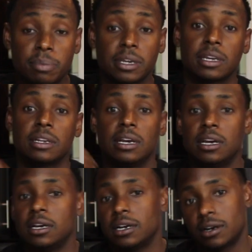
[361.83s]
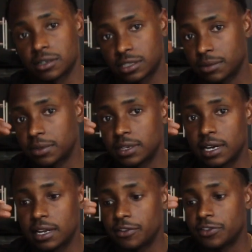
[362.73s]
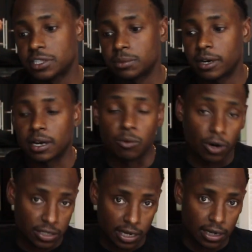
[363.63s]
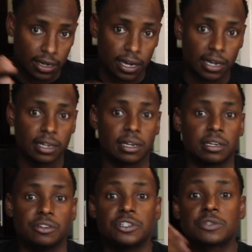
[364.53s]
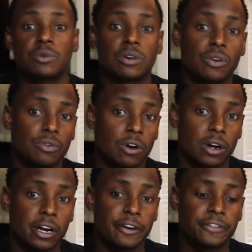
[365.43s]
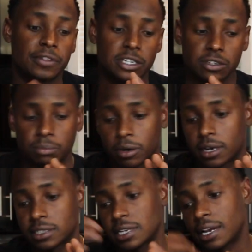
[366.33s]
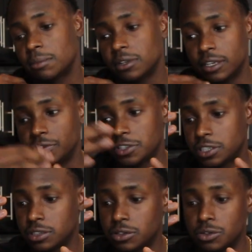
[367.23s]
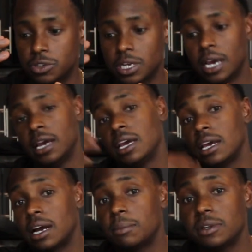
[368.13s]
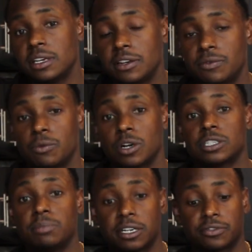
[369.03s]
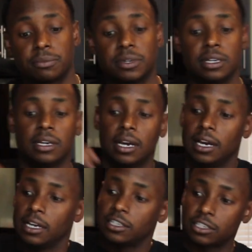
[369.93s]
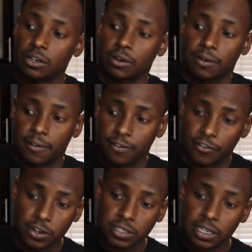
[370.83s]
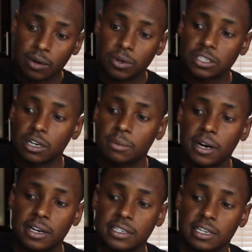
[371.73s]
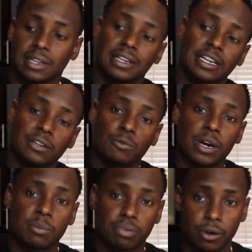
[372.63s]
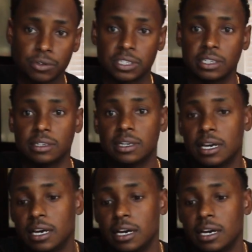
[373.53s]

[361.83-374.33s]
opinion, are something that if you're somebody that works out a lot and you just want overall health, these are products that I believe you should use and I believe works best for me. So first thing I want to talk about is a lean whey protein.